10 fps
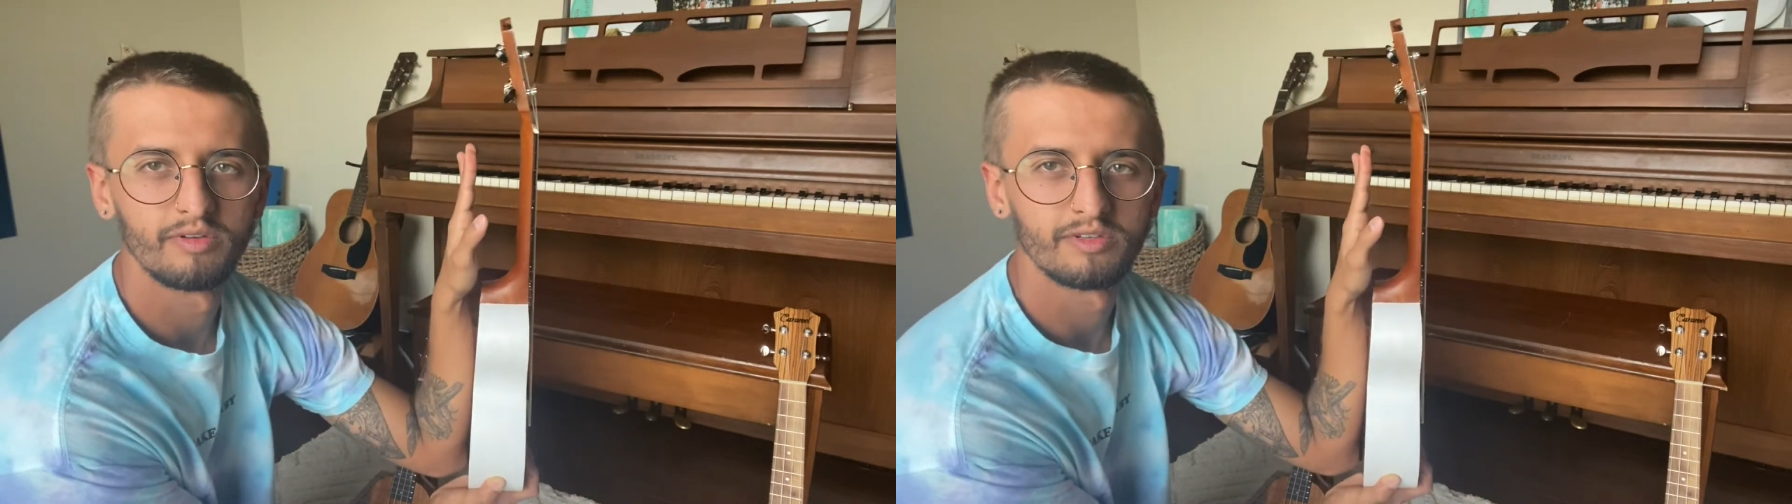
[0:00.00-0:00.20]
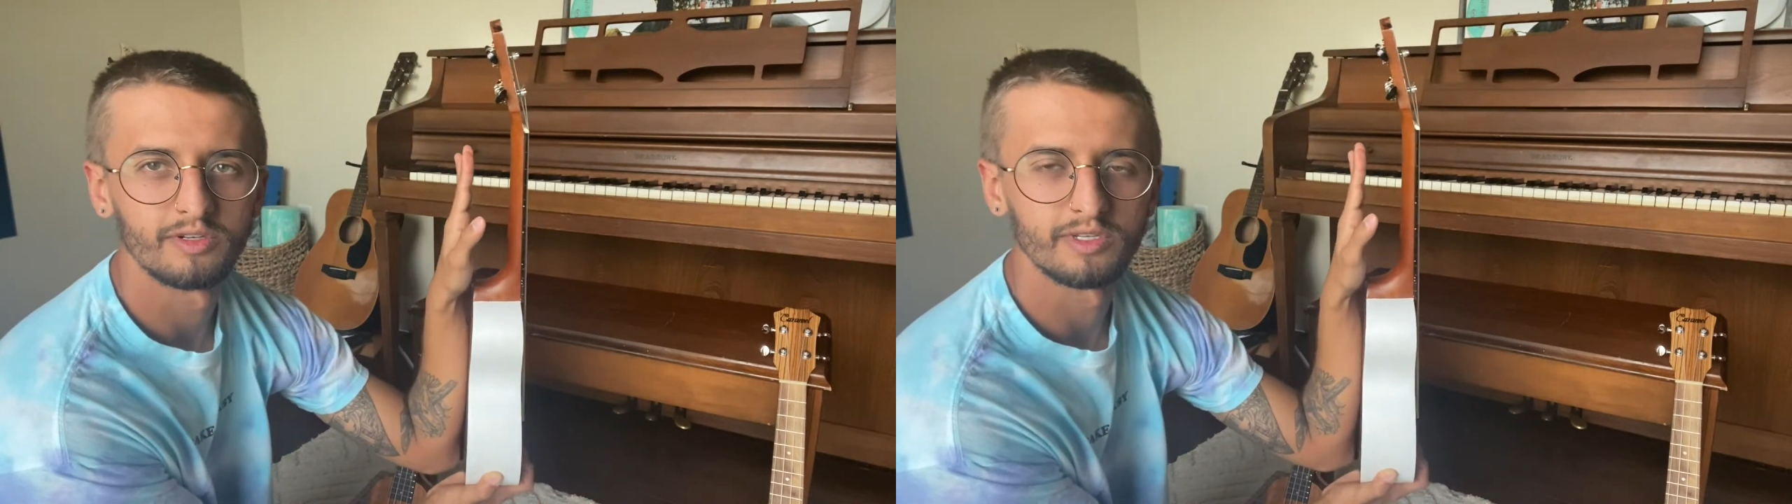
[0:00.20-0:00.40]

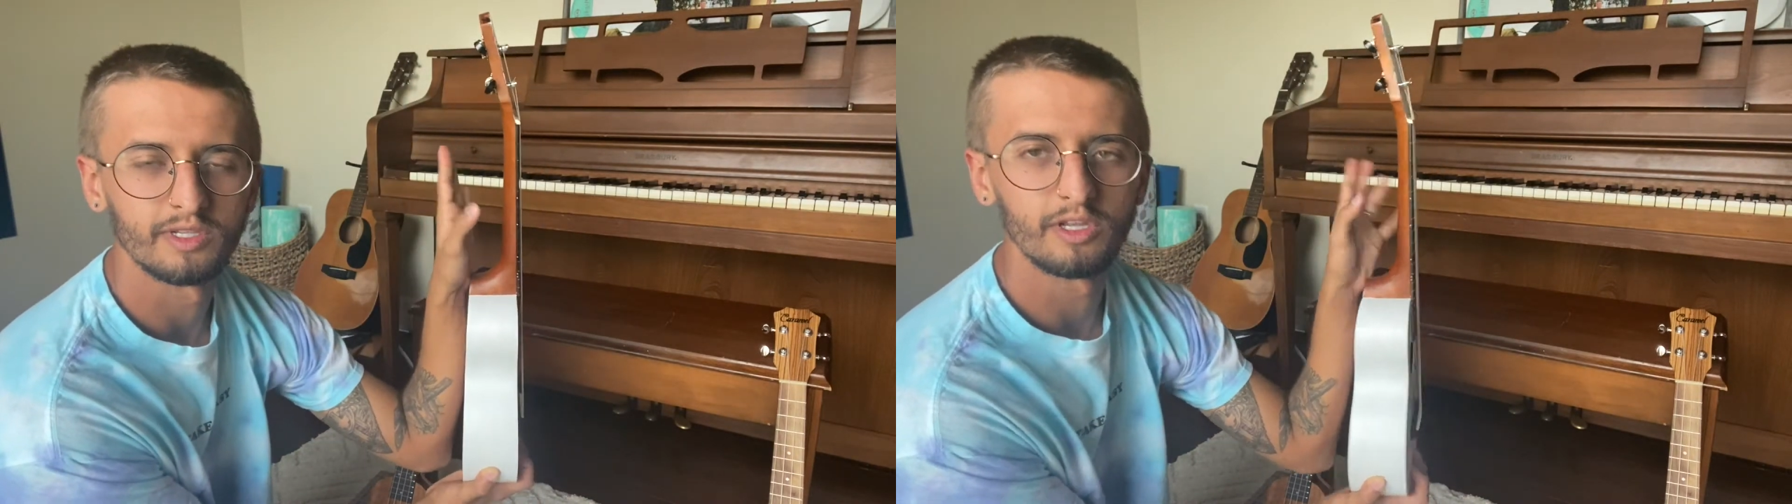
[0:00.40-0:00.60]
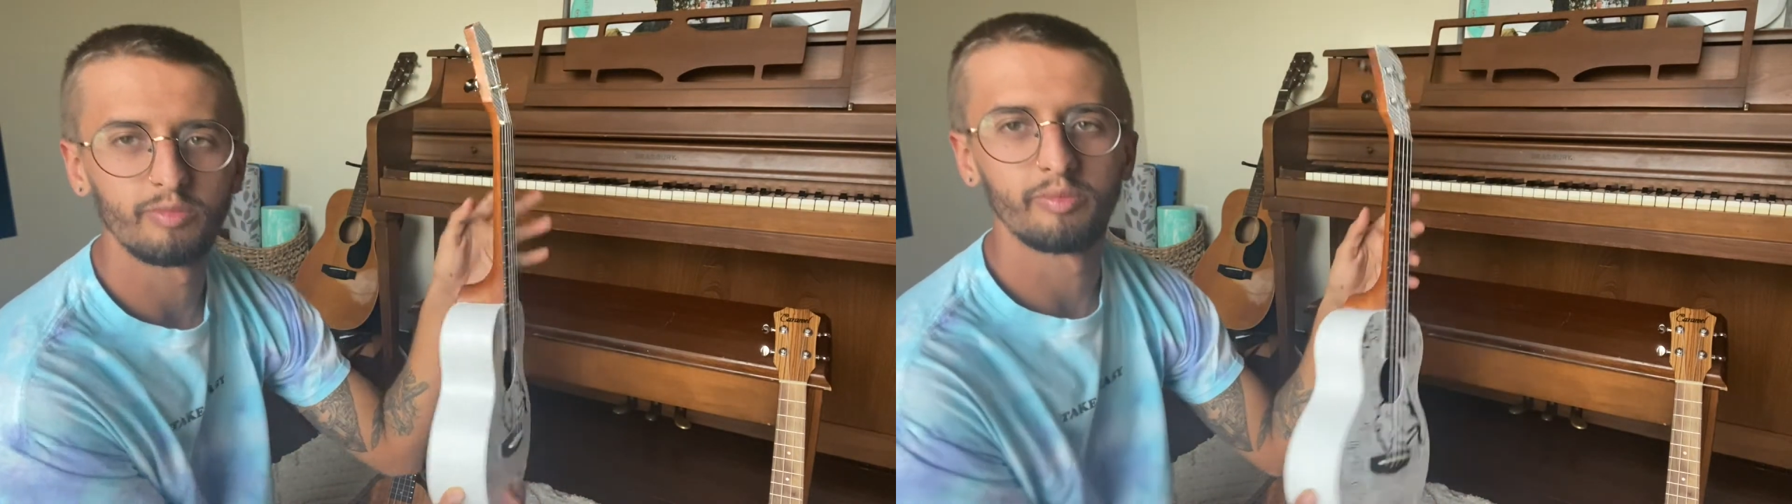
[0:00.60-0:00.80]
So it's a
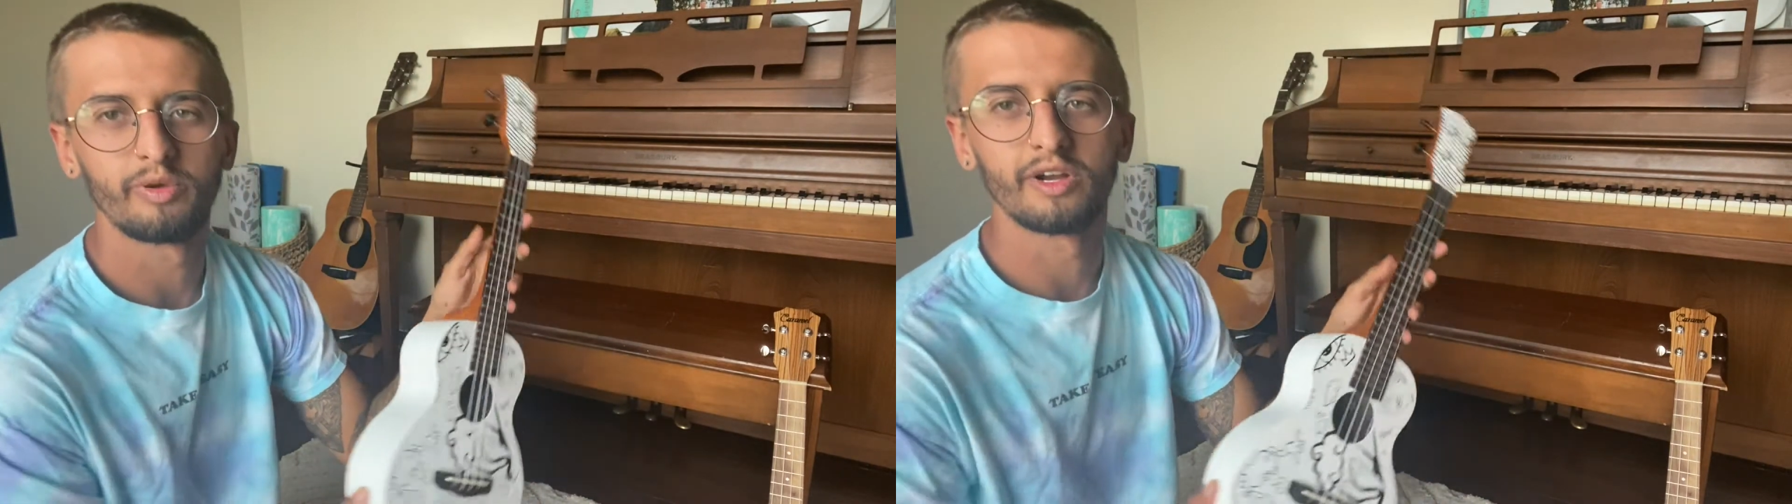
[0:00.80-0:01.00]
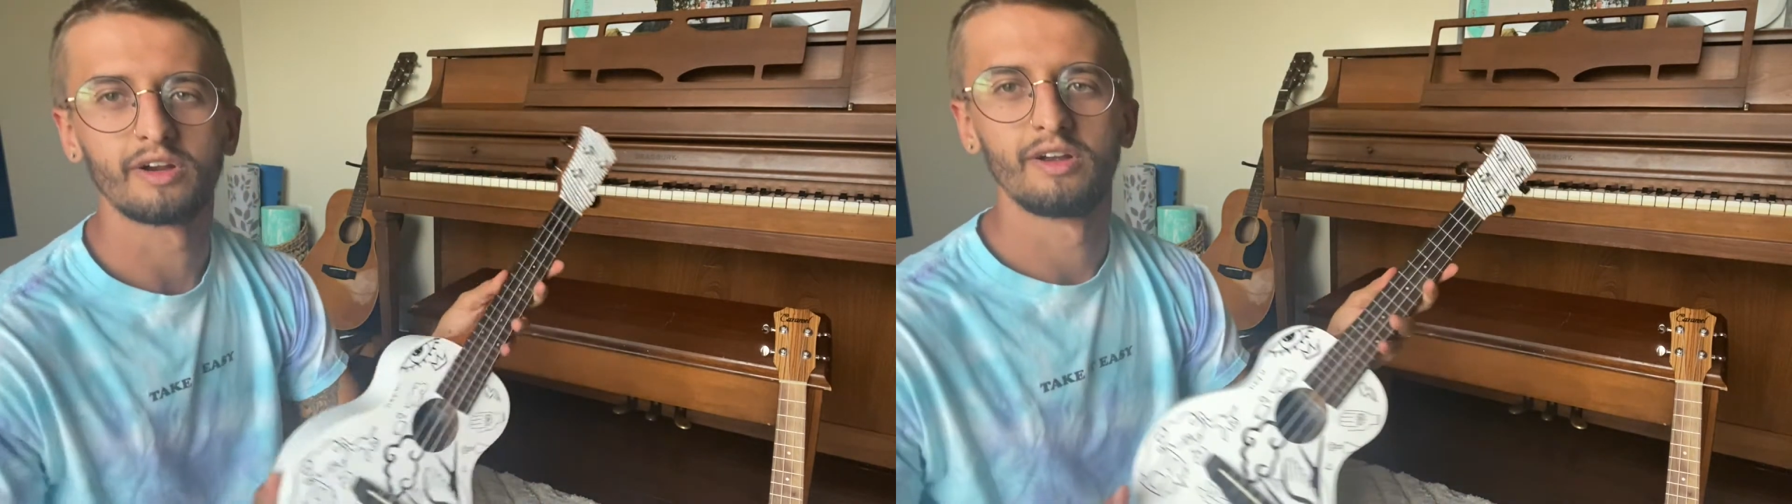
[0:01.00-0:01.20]
little bit
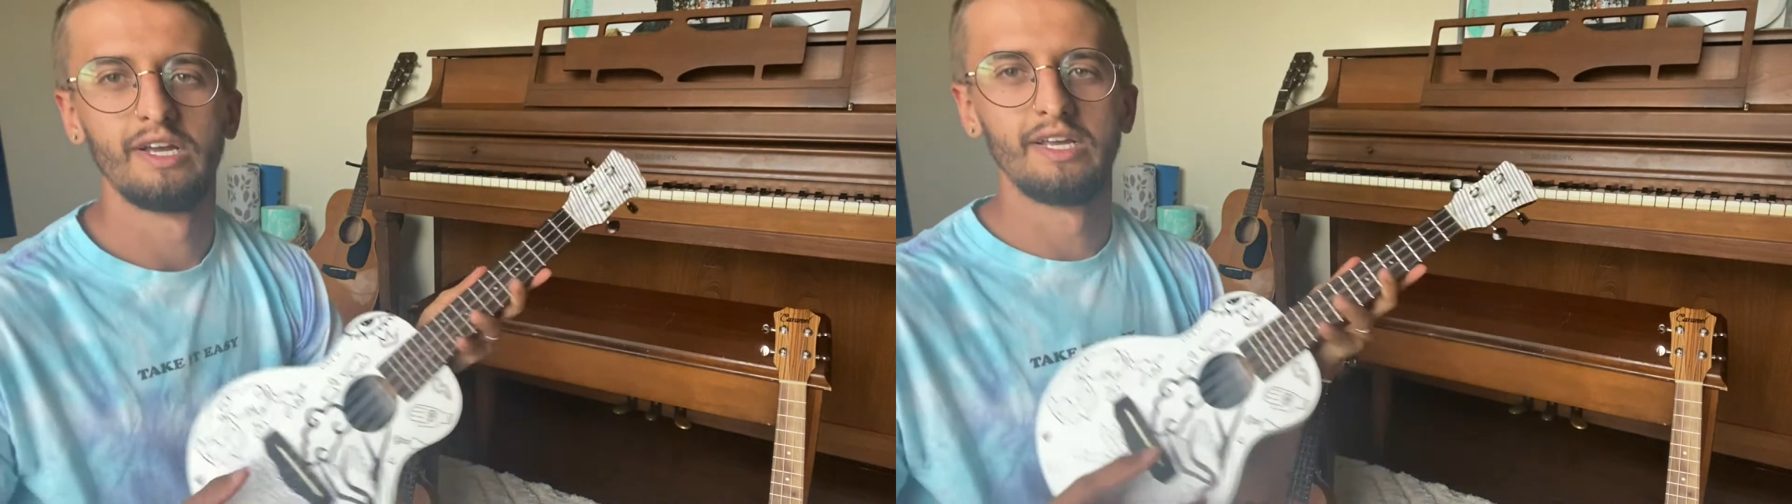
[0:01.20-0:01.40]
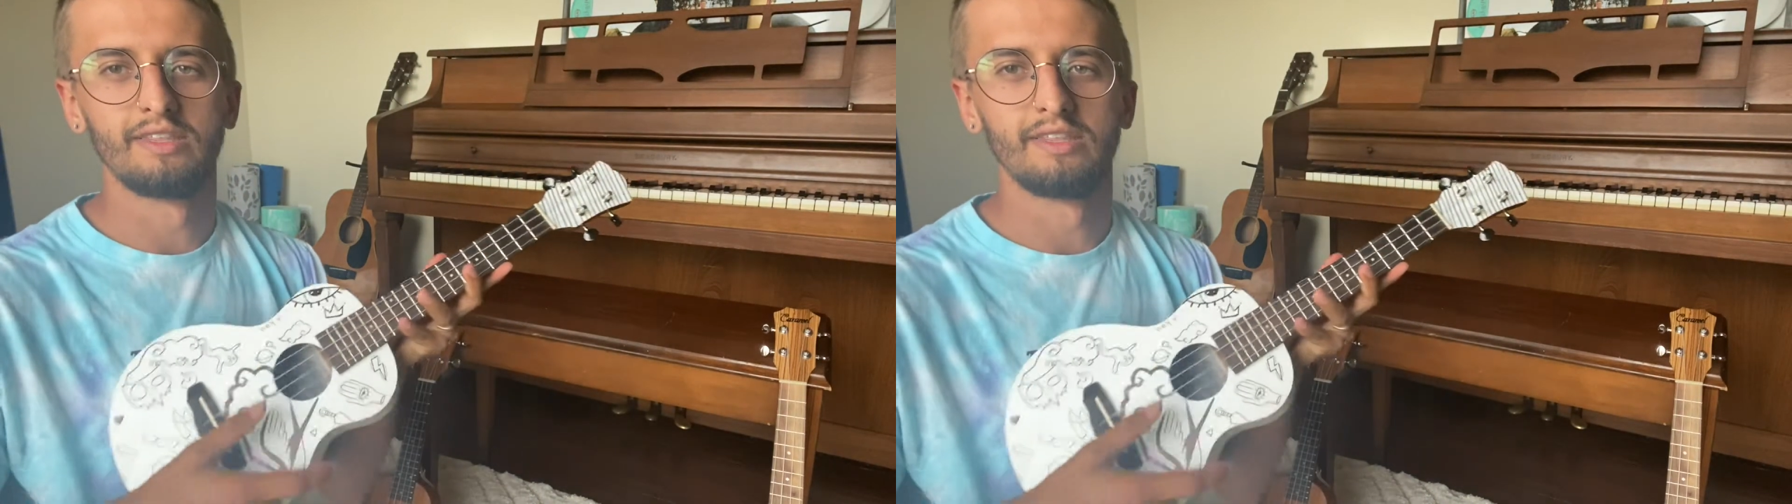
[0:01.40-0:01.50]
bigger